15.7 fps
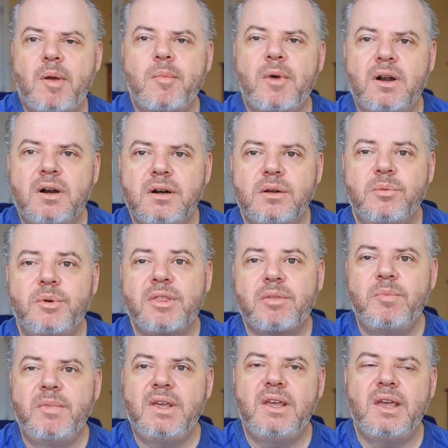monitor with
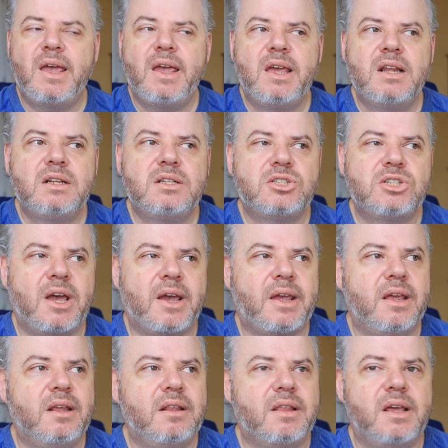me and check
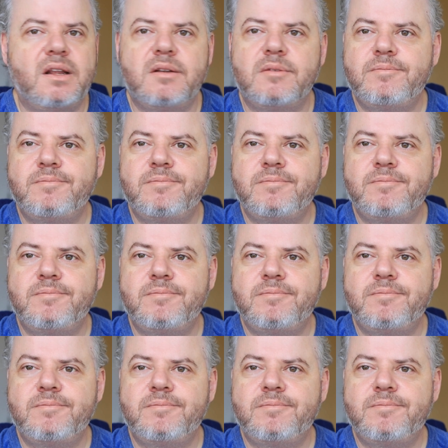it then.